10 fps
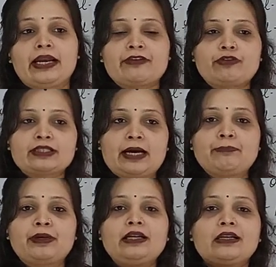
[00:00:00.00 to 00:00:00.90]
Like for
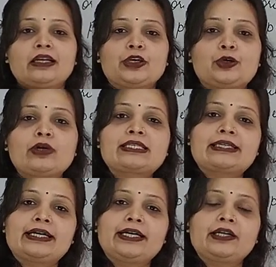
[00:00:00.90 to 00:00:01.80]
example, you are
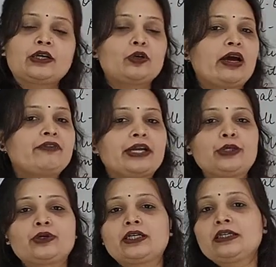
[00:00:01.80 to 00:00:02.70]
studied, you have
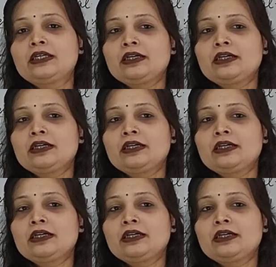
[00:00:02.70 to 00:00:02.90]
done your